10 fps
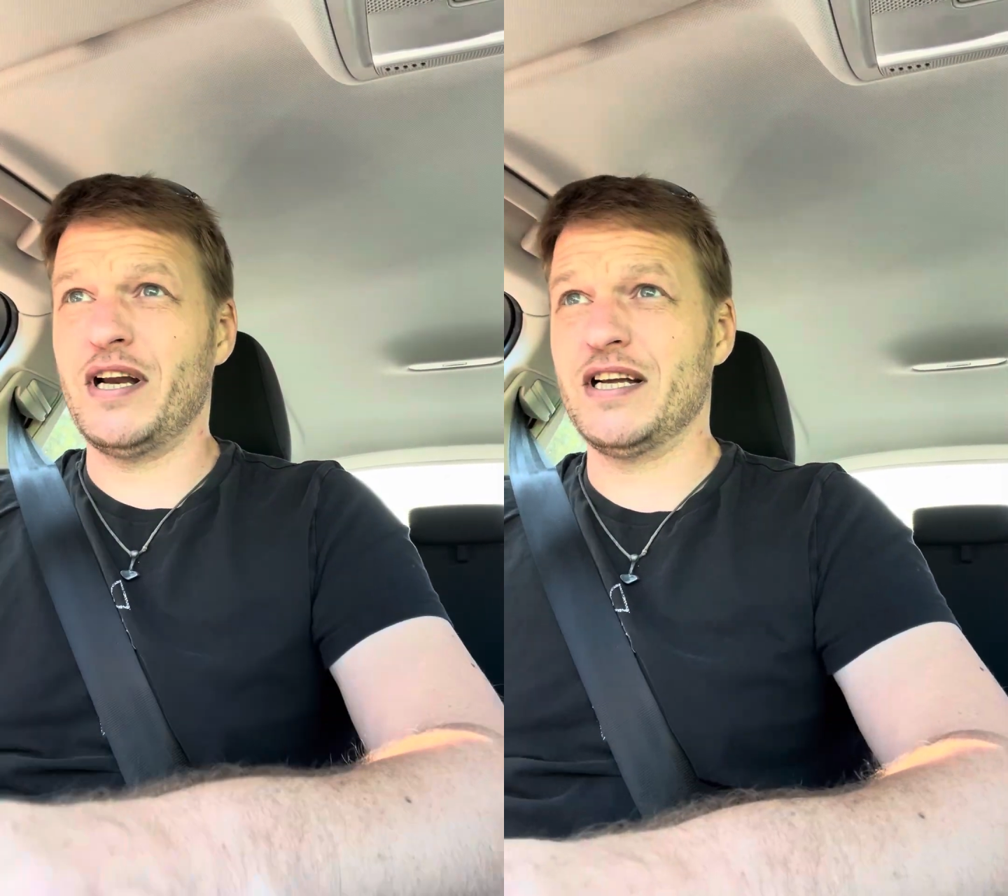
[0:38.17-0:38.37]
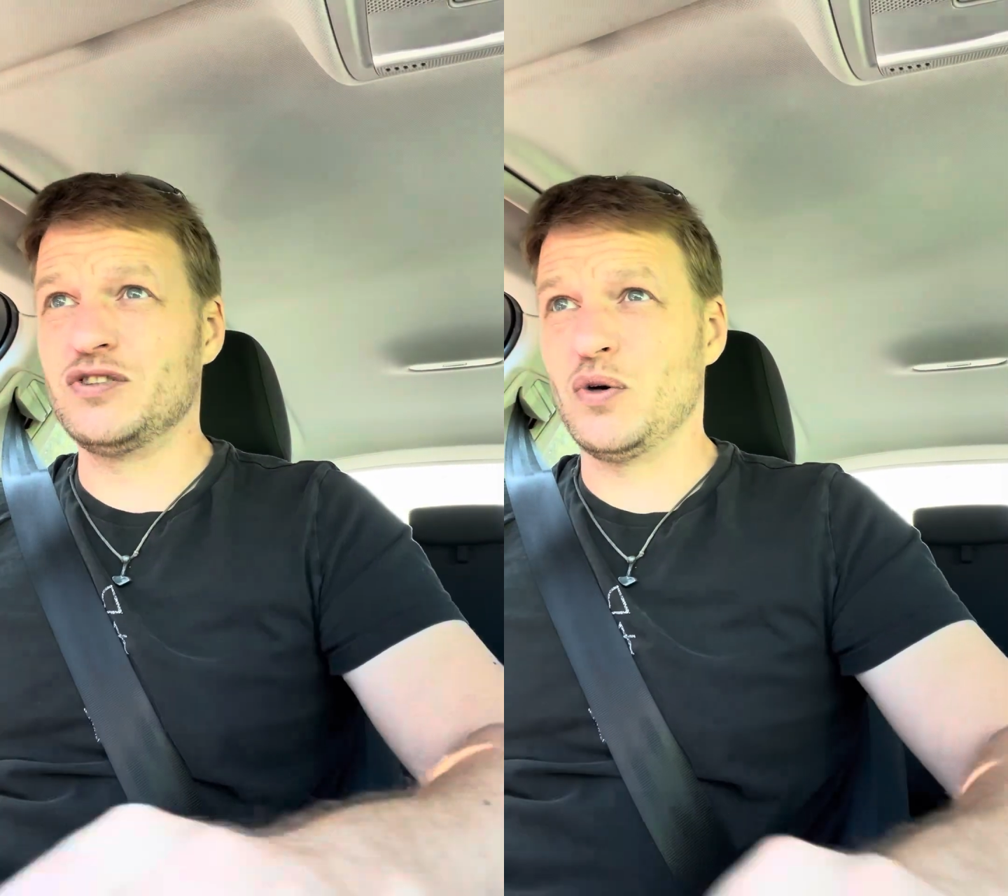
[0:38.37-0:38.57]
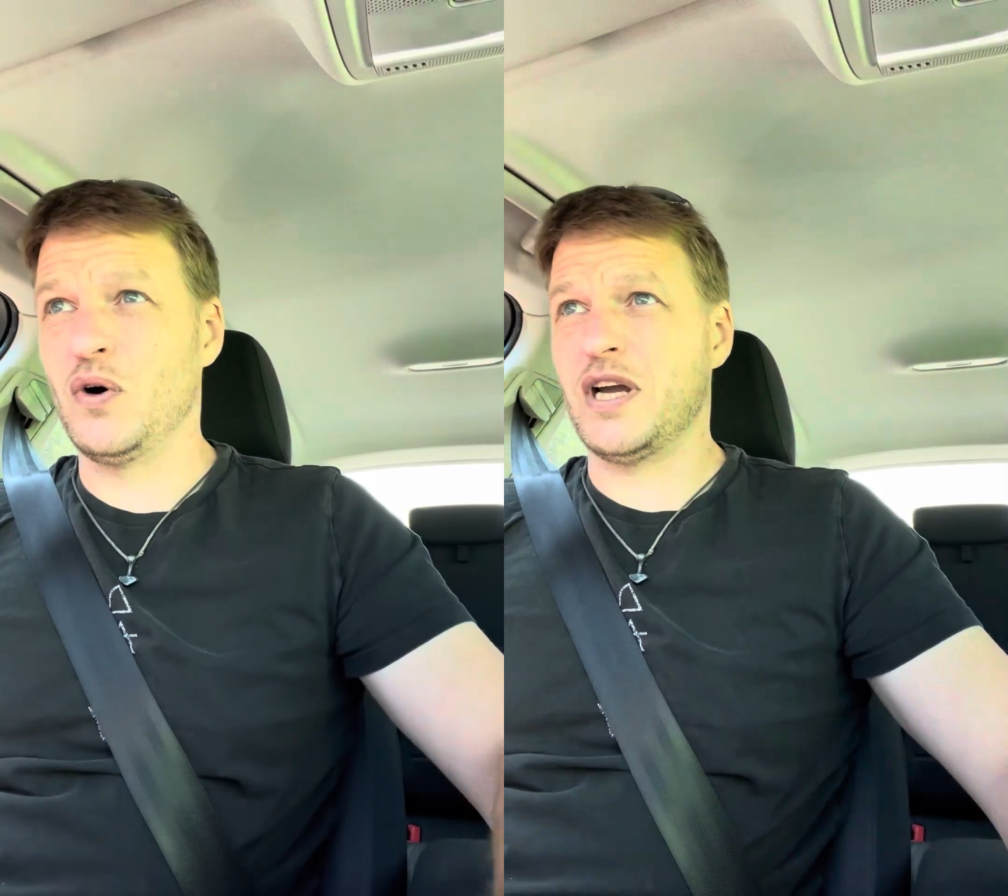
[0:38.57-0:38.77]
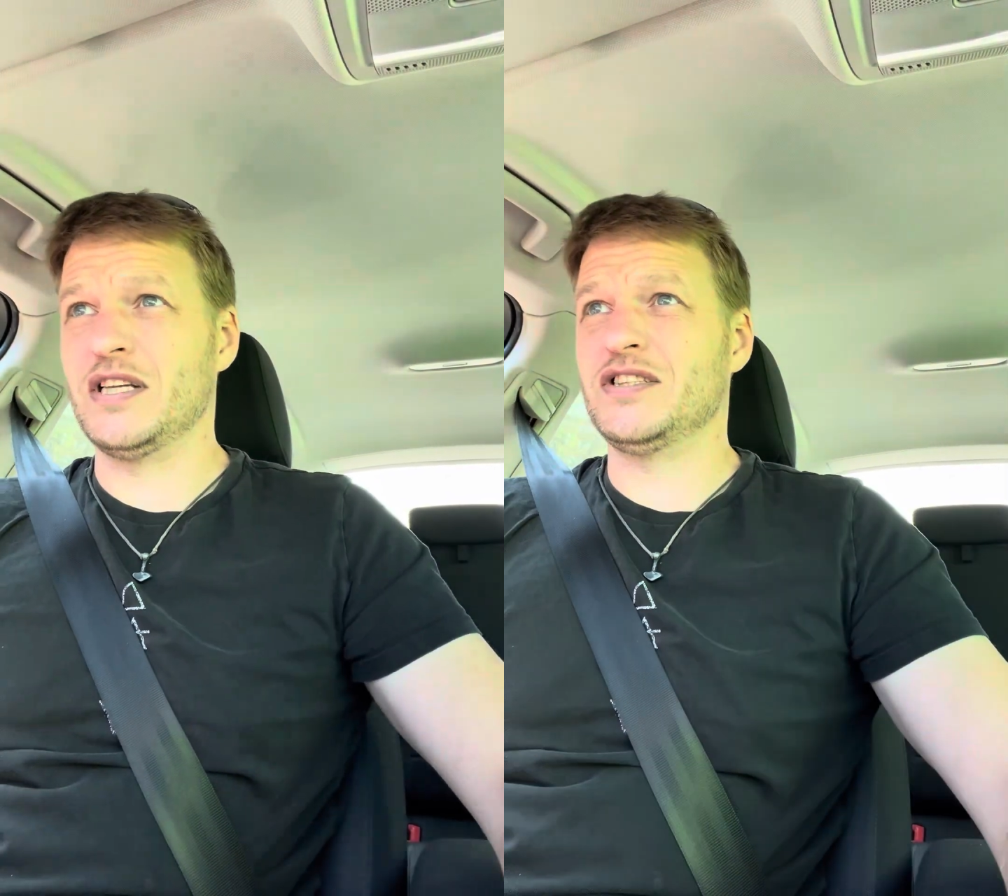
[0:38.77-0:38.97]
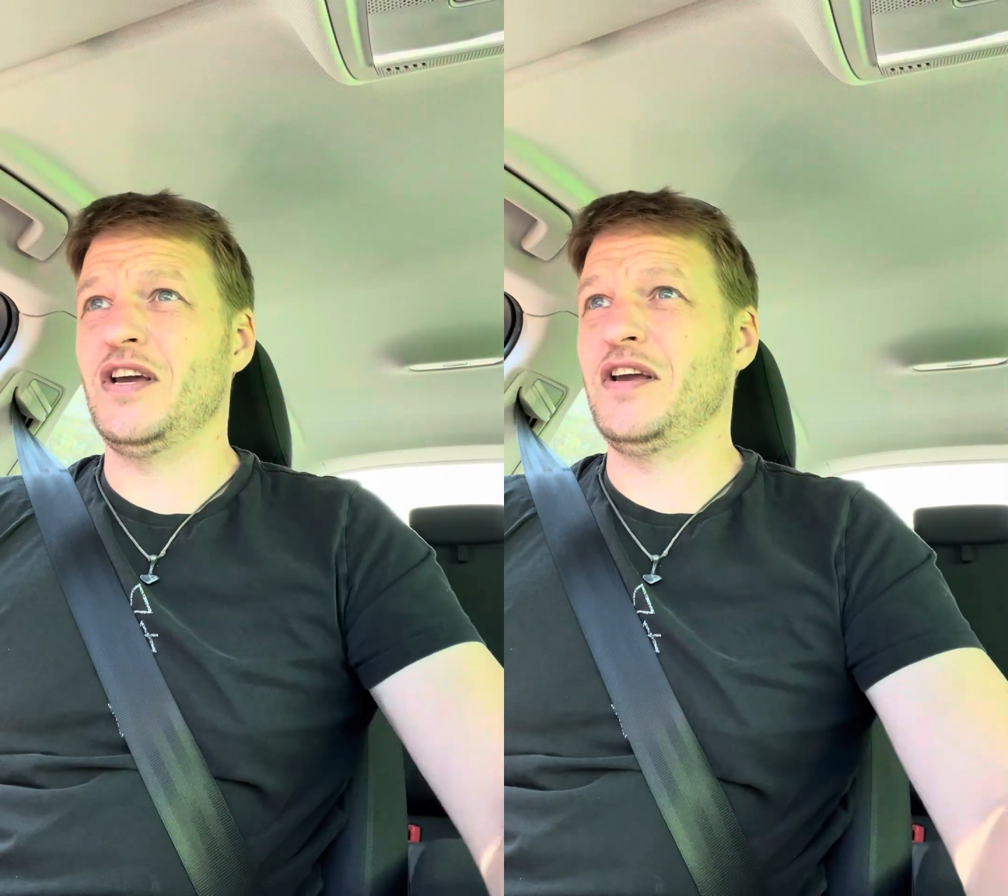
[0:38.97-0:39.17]
in
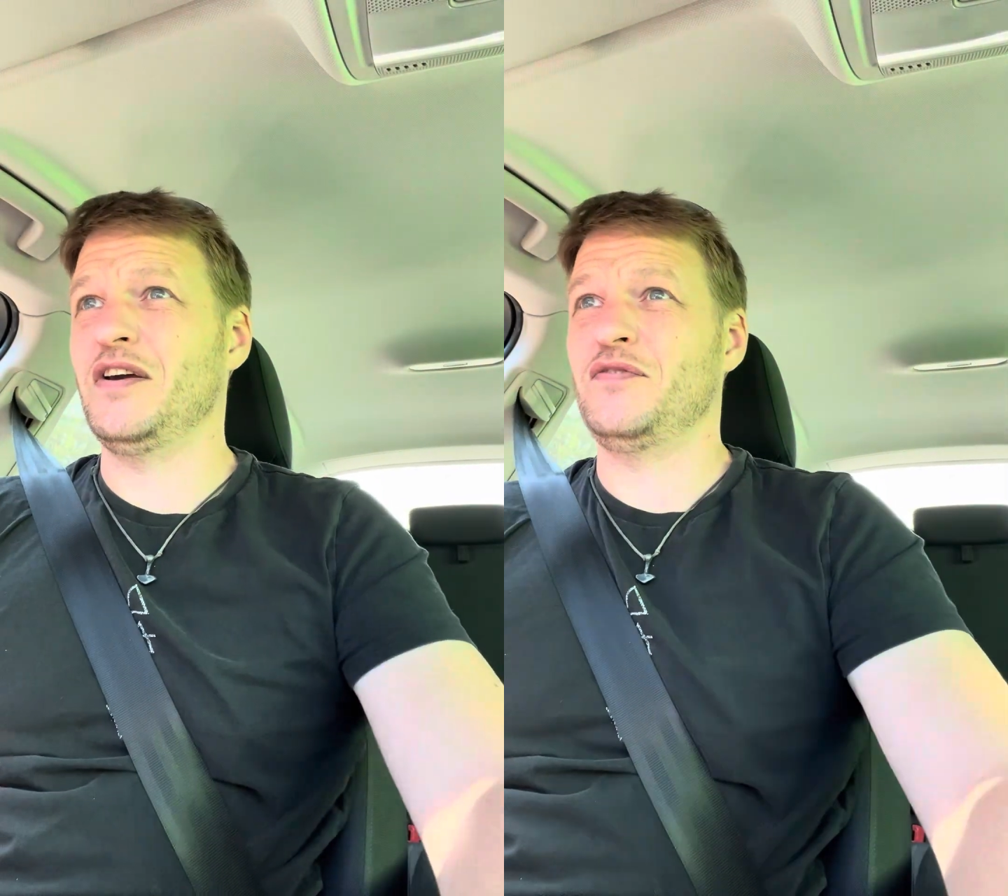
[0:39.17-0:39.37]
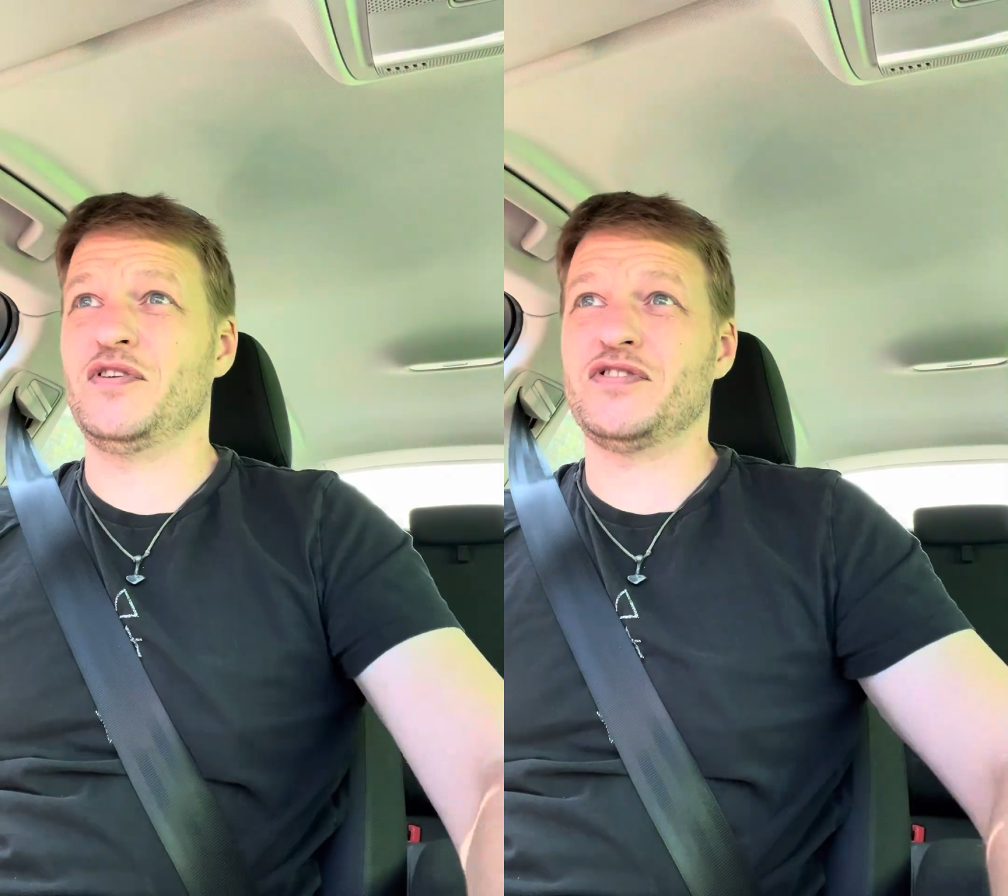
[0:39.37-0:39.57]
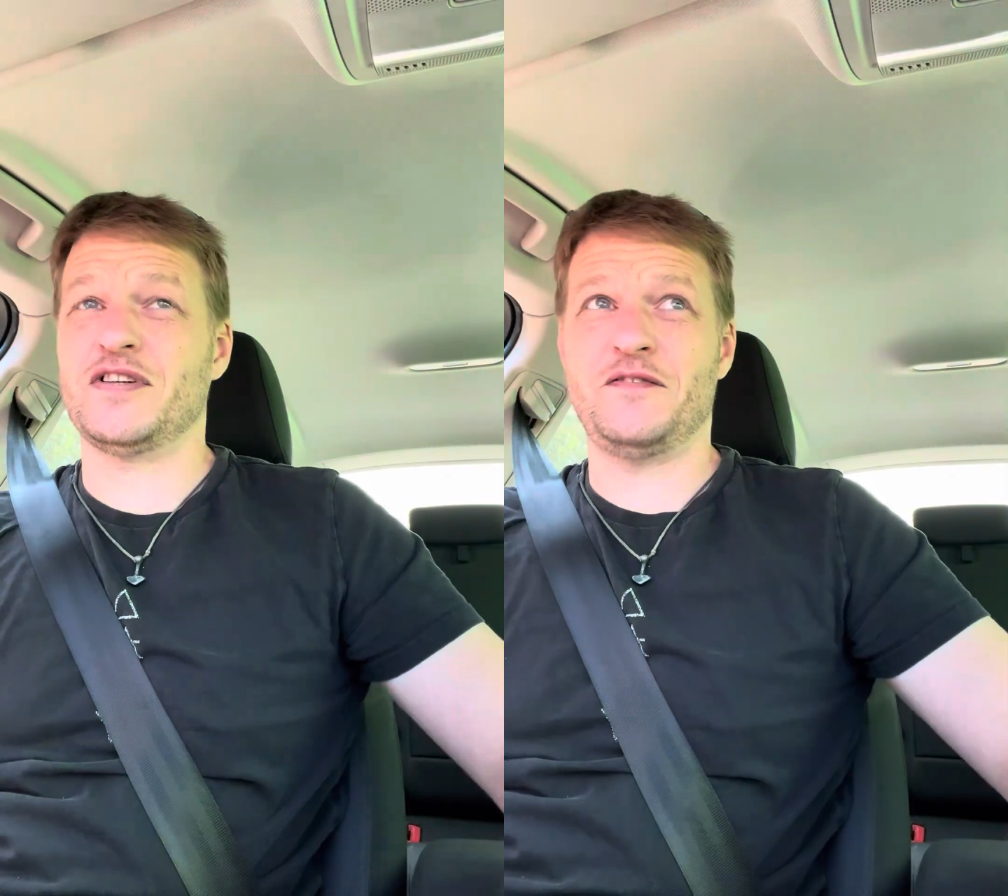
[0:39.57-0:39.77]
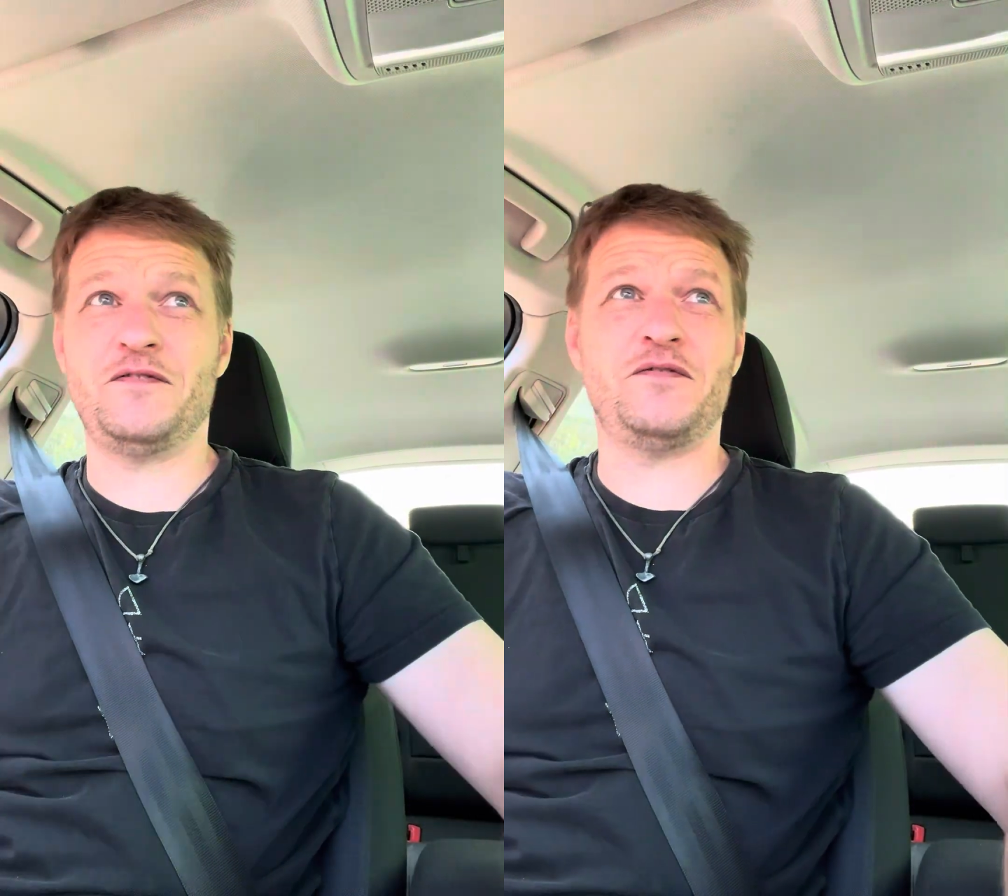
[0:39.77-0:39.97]
talking to you if you're just going to